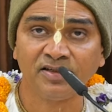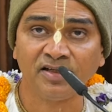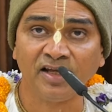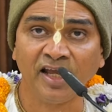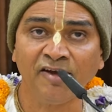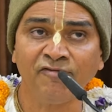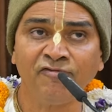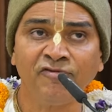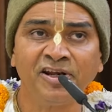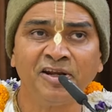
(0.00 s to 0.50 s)

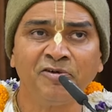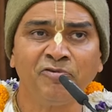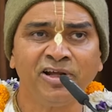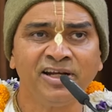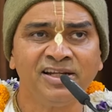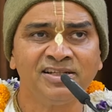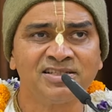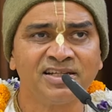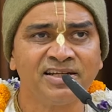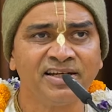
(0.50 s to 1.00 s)

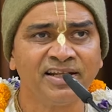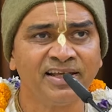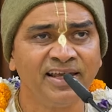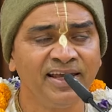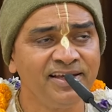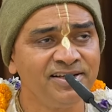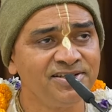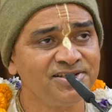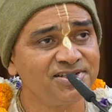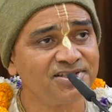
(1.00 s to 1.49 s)
Everyone is
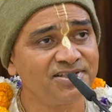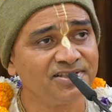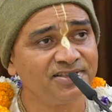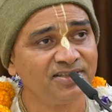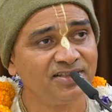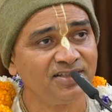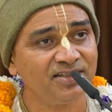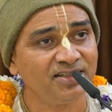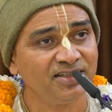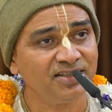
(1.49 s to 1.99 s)
engaged
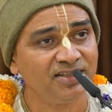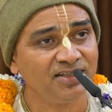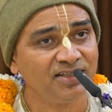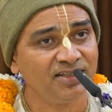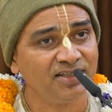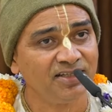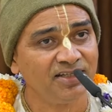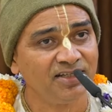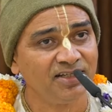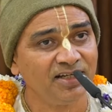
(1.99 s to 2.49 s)

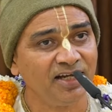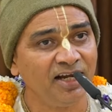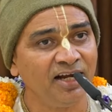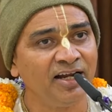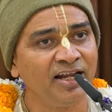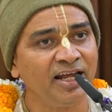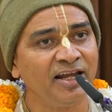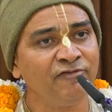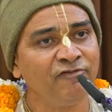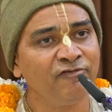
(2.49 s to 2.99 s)

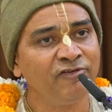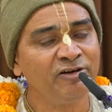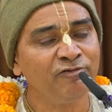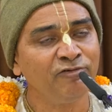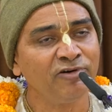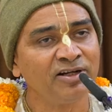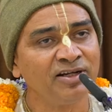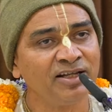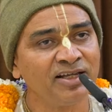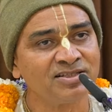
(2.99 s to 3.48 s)
and
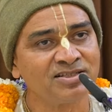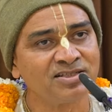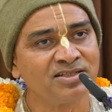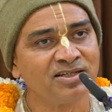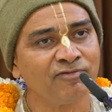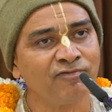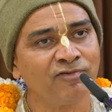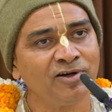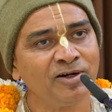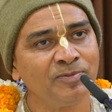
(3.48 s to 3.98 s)
everyone has
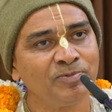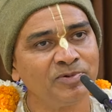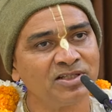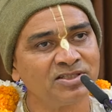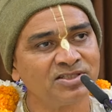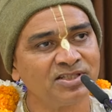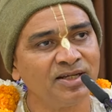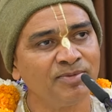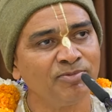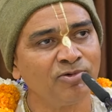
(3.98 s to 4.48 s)
developed the
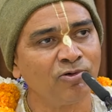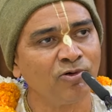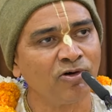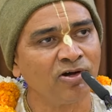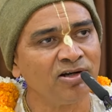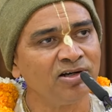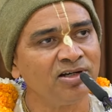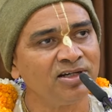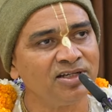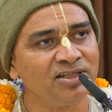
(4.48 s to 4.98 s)
same
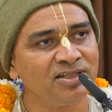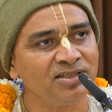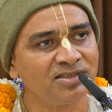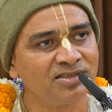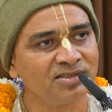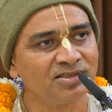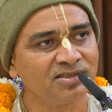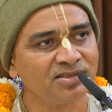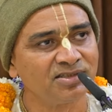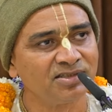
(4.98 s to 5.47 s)

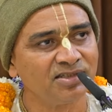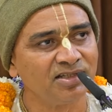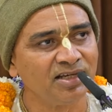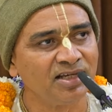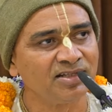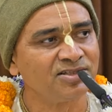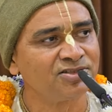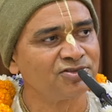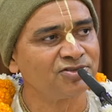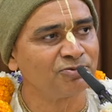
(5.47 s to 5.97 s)
qualities
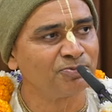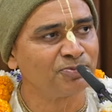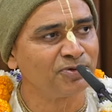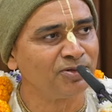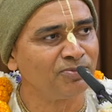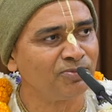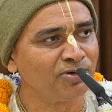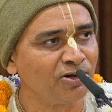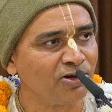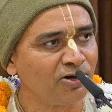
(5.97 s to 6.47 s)
as a
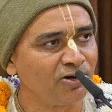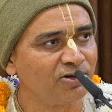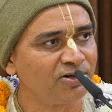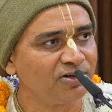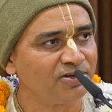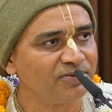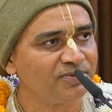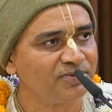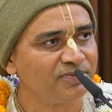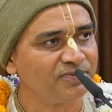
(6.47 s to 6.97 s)
Supreme Lord,
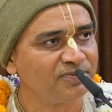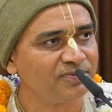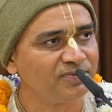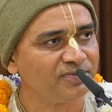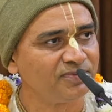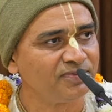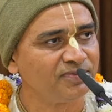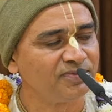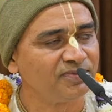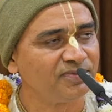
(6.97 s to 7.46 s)

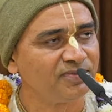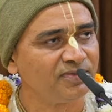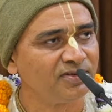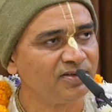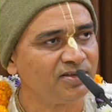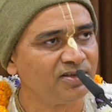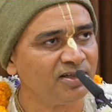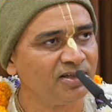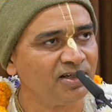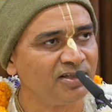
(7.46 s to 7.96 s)

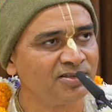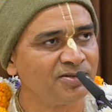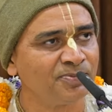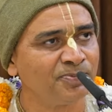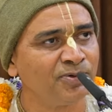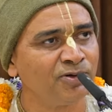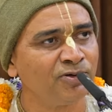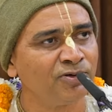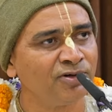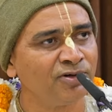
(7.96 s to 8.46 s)
as a pure